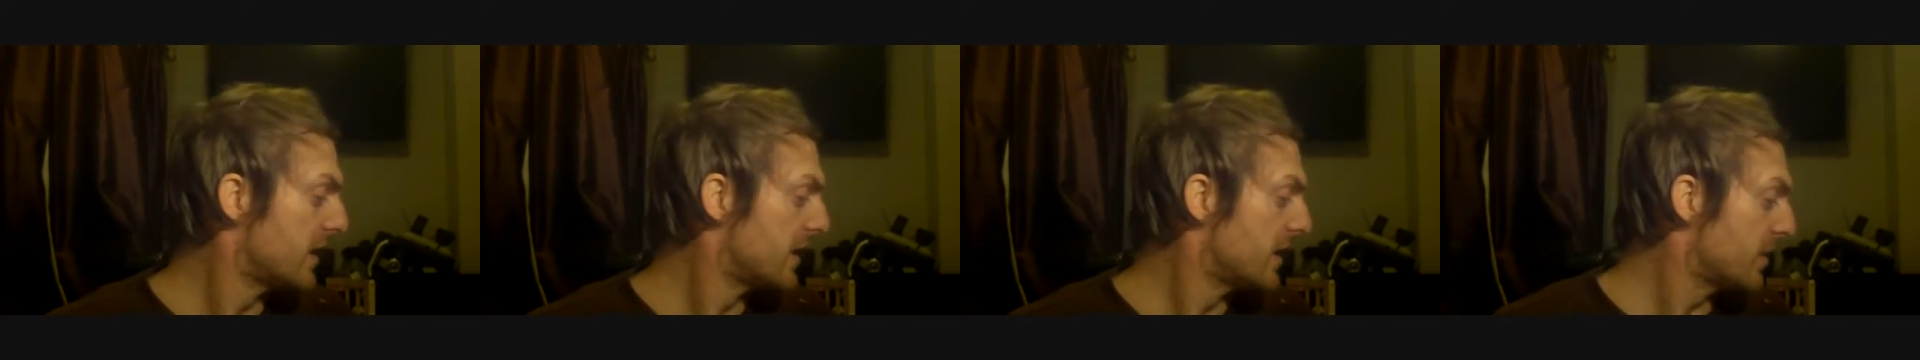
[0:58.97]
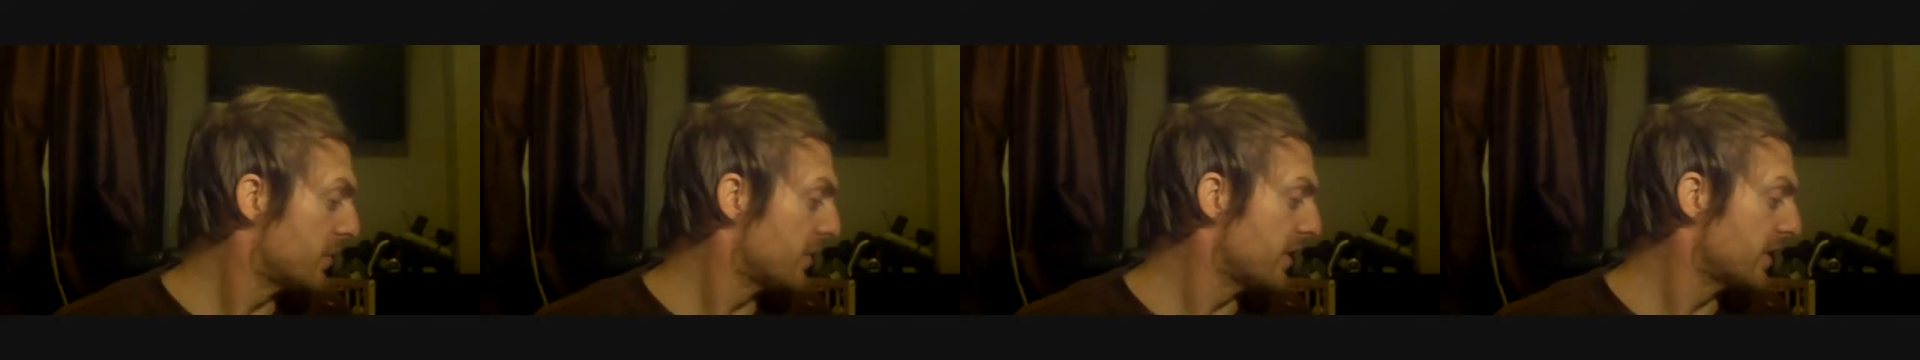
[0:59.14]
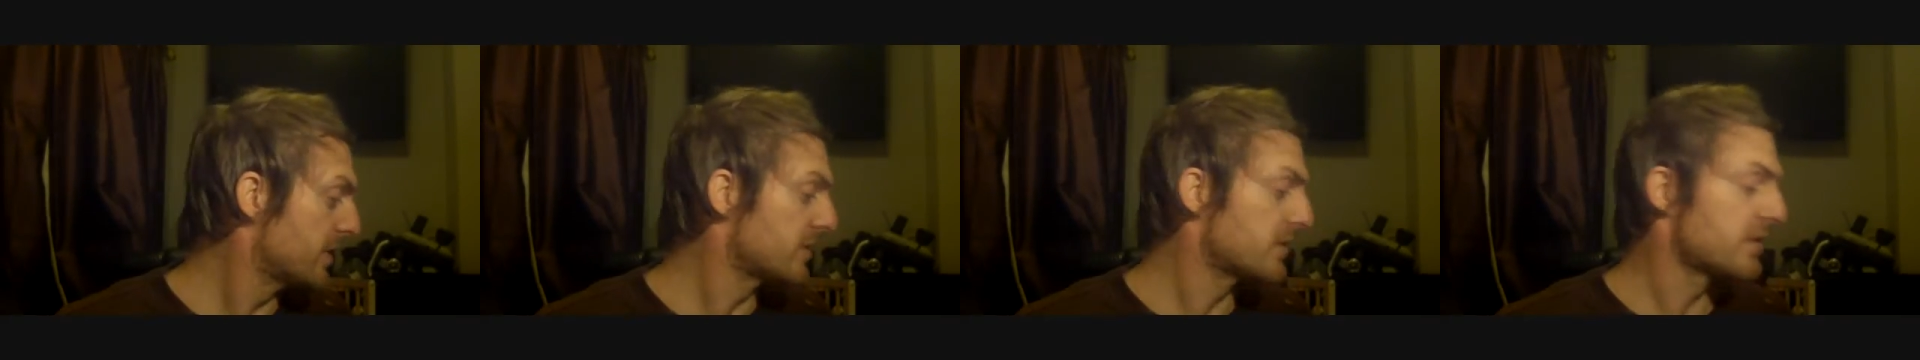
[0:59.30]

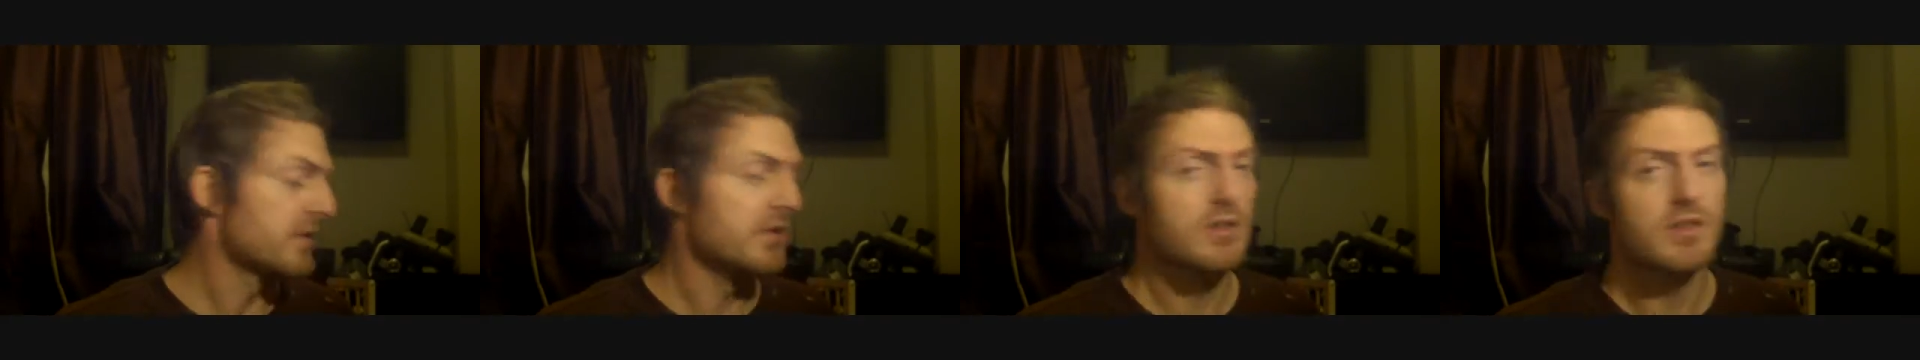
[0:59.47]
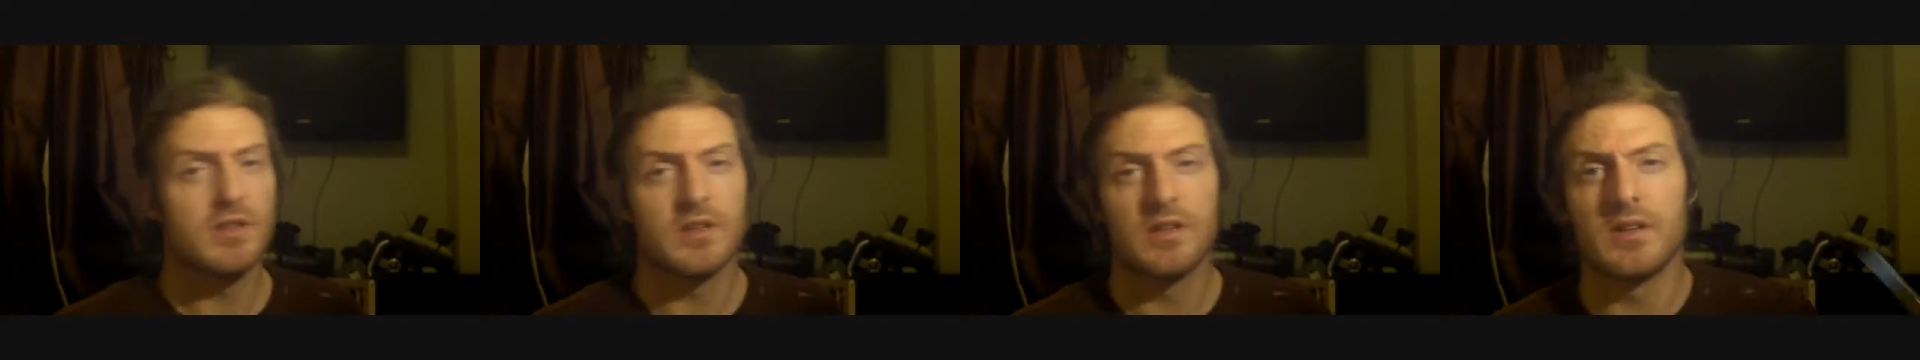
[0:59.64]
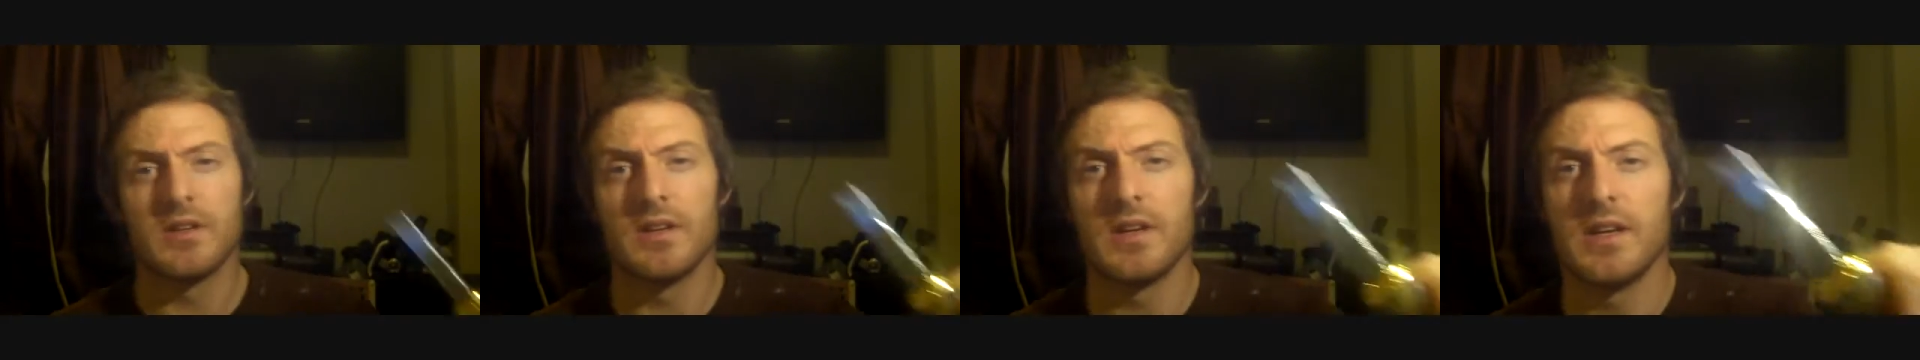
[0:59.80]
which
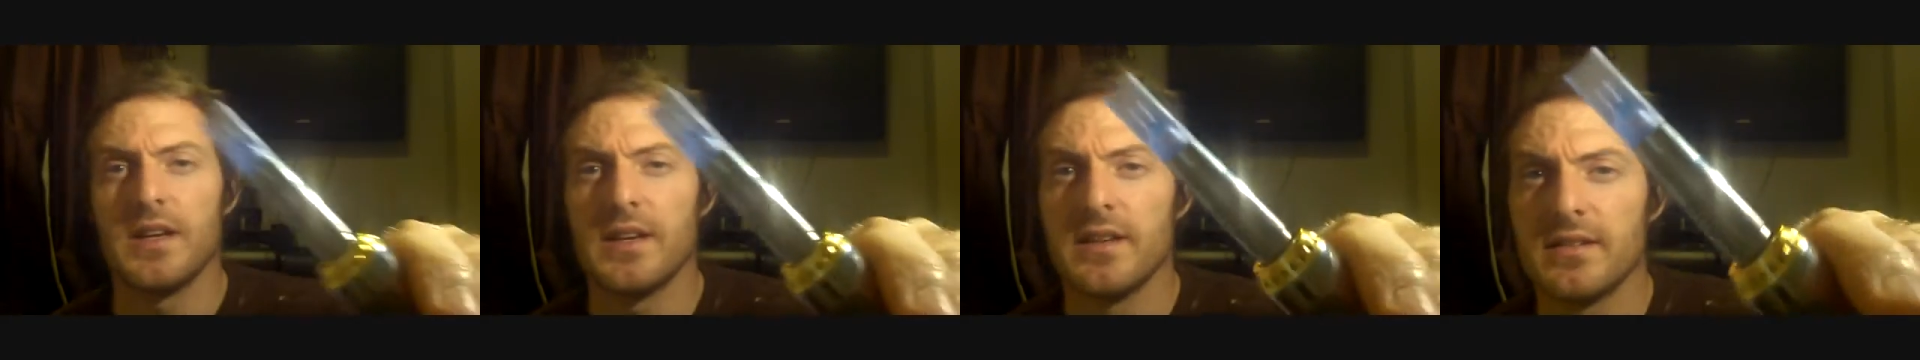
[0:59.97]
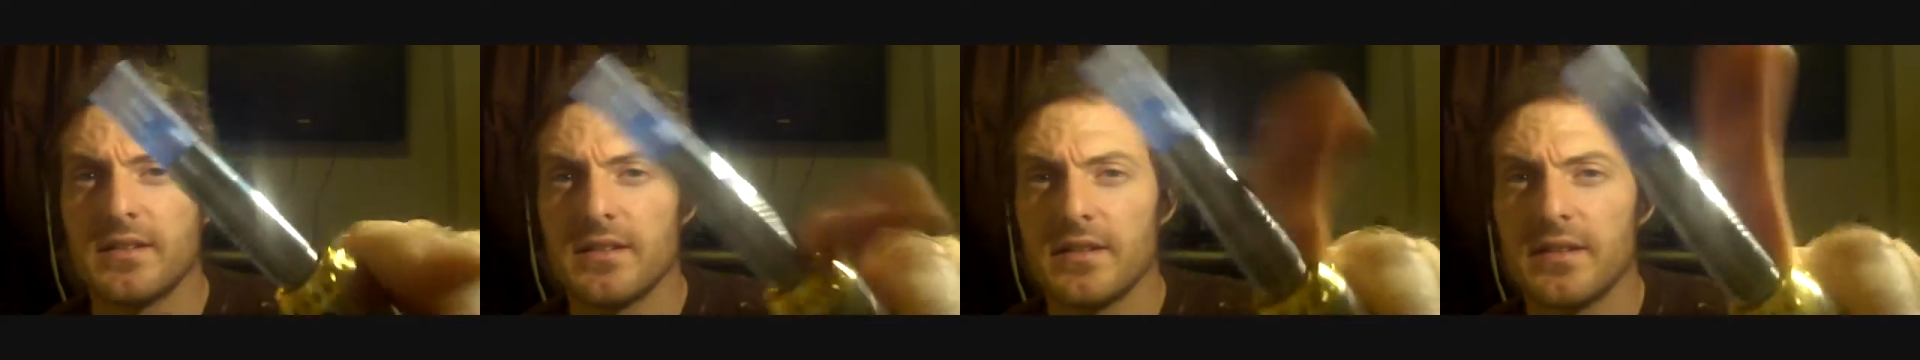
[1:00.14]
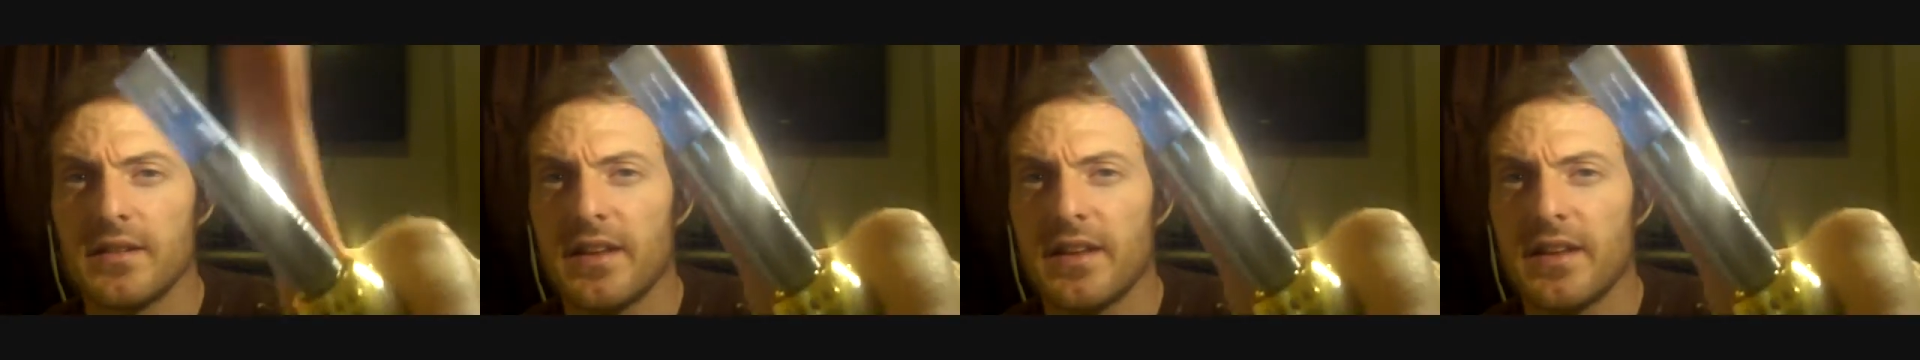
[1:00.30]
is